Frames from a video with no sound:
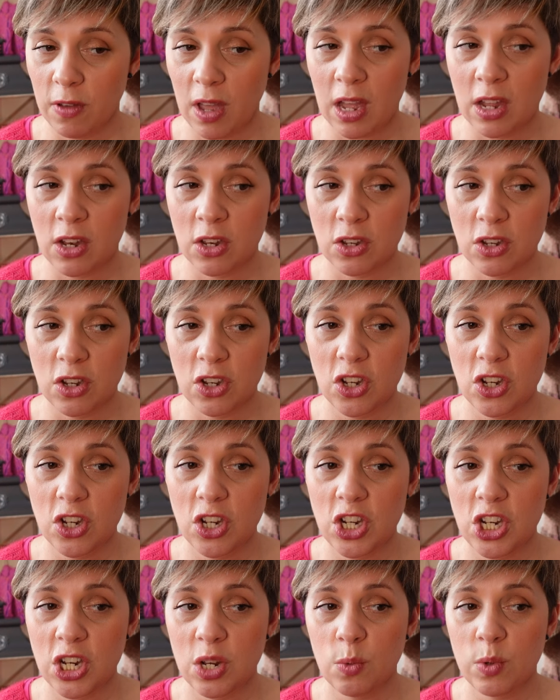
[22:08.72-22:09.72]
and
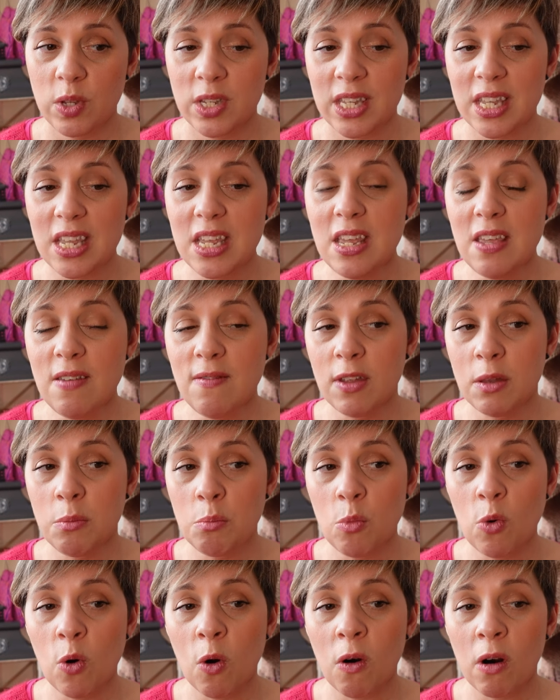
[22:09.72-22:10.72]
she was even
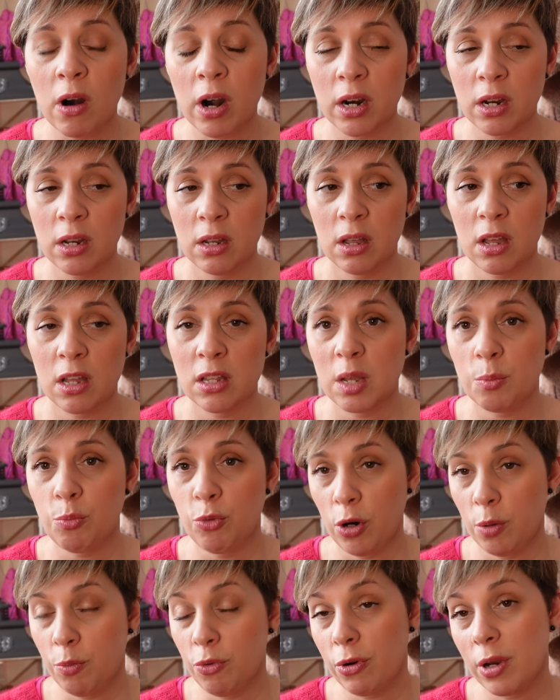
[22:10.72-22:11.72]
more
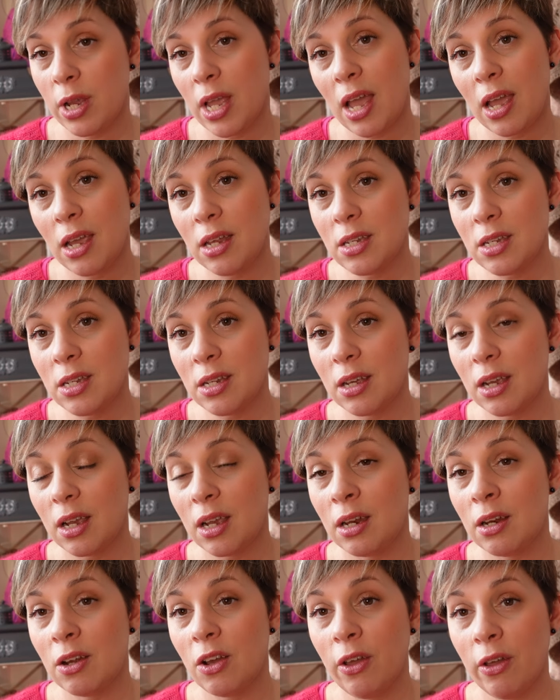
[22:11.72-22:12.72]
inappropriate
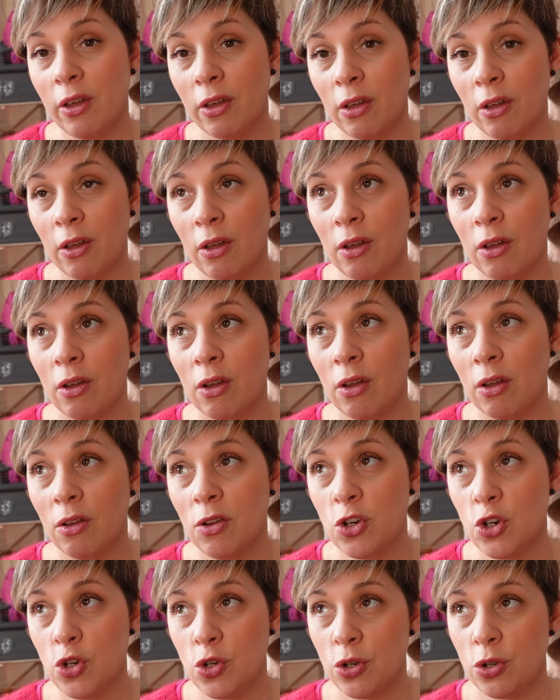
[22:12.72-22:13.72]
in her
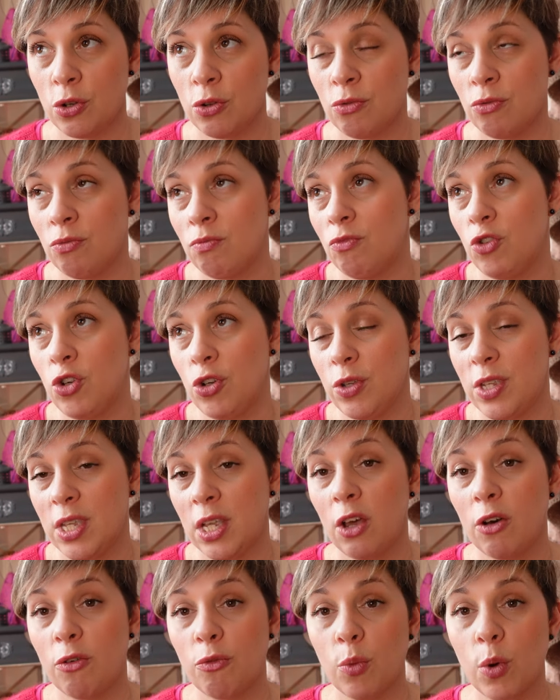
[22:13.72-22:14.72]

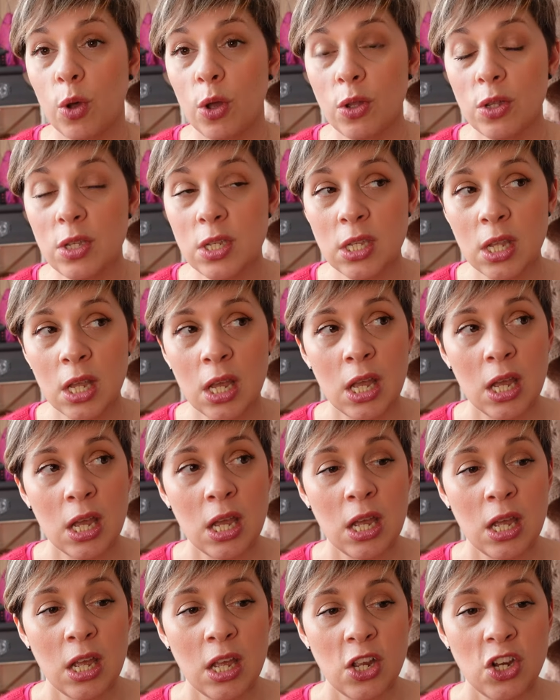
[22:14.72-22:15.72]
choosing of words.
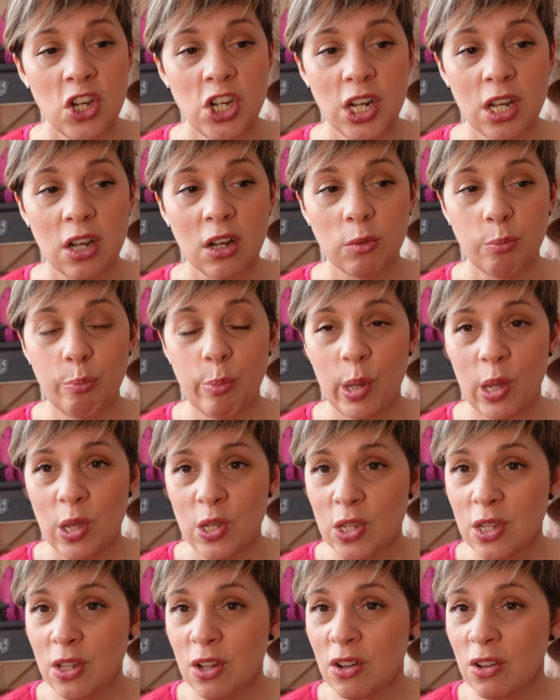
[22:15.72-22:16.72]
She got
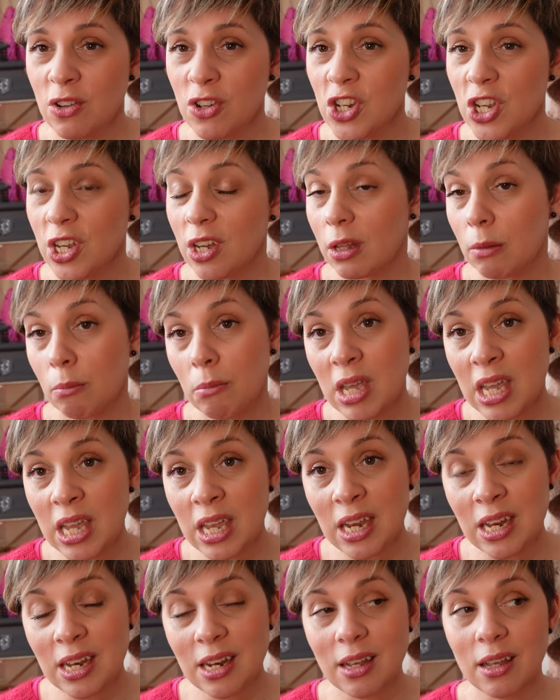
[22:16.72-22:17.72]
personal, she got
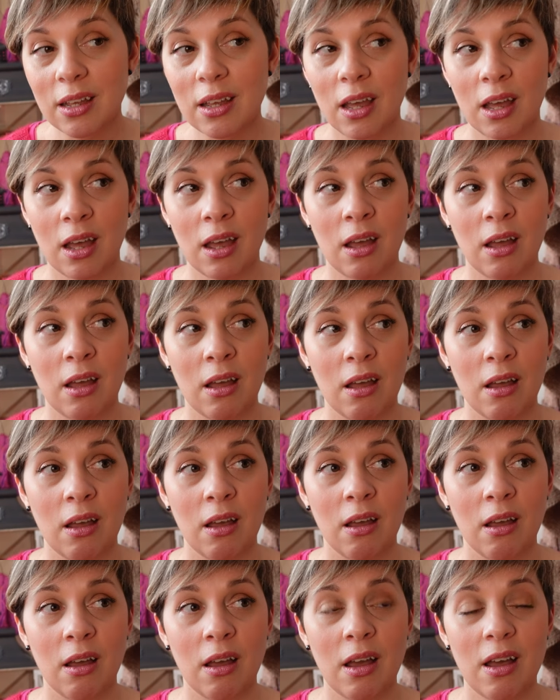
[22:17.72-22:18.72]
mean.
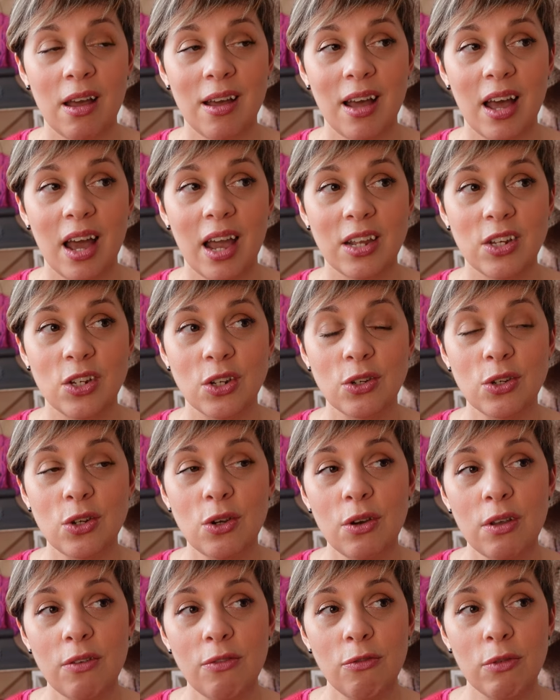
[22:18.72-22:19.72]
I don't
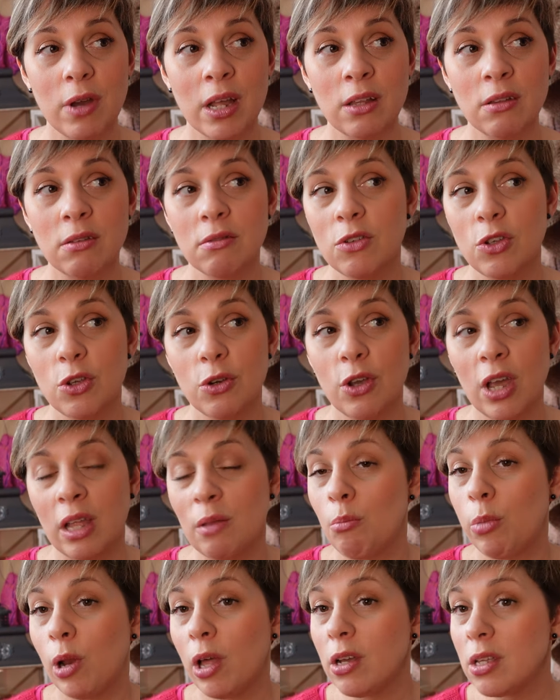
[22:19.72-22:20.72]
know if when you
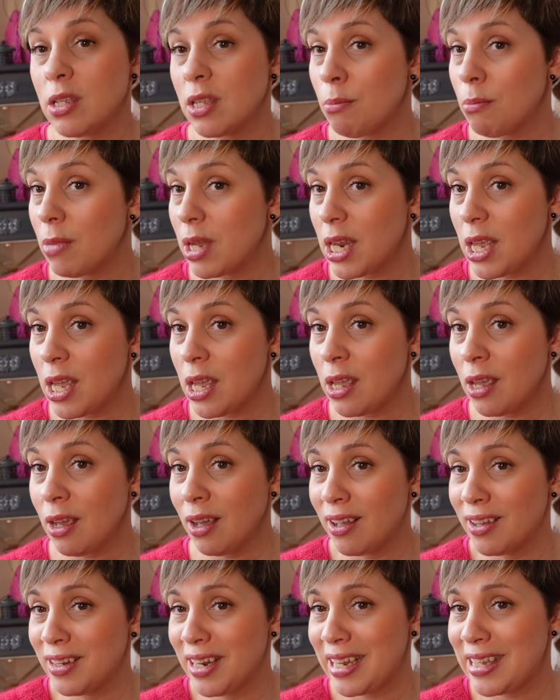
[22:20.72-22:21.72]
can block somebody
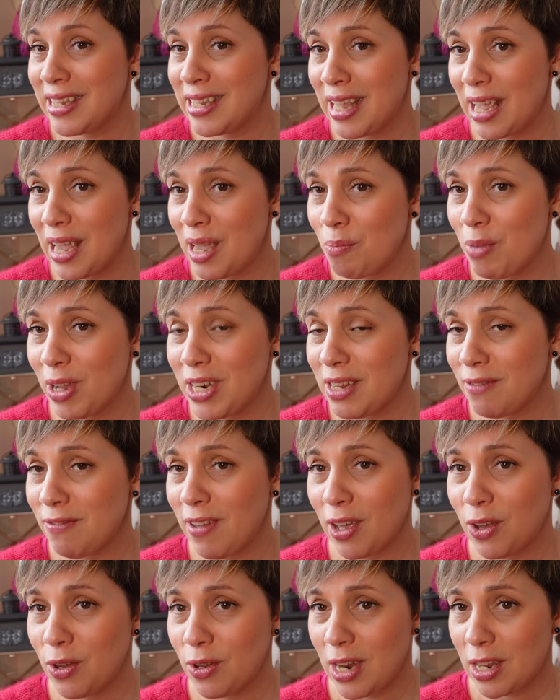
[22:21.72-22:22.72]
on Etsy, but if
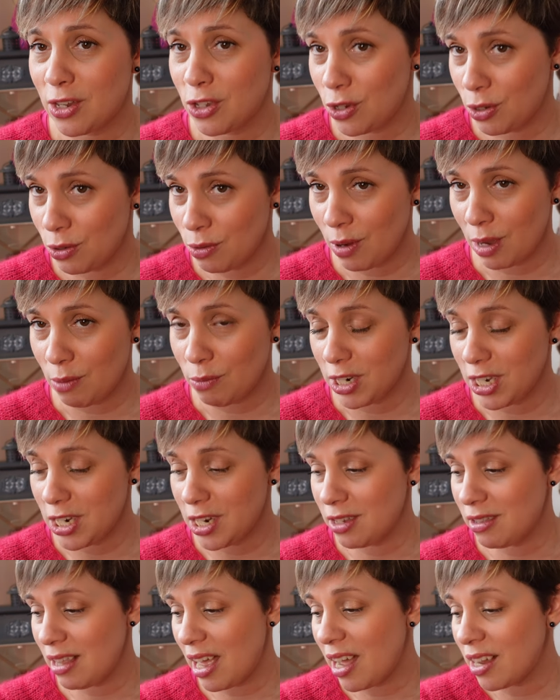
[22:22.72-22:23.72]
I could, I would
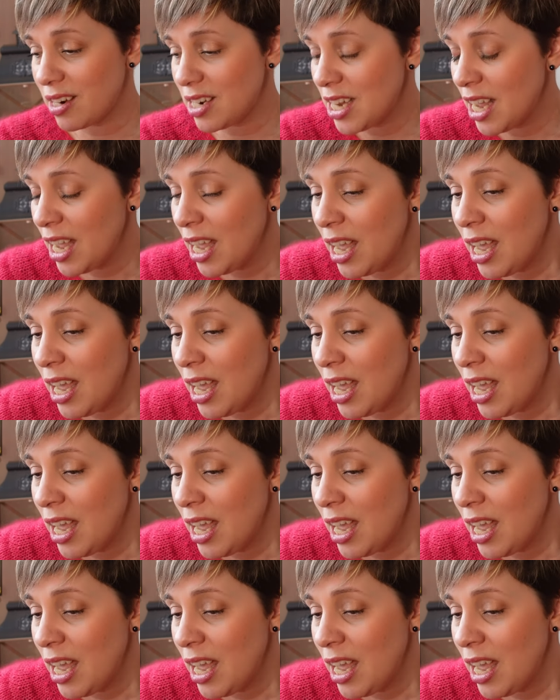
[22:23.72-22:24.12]
do that.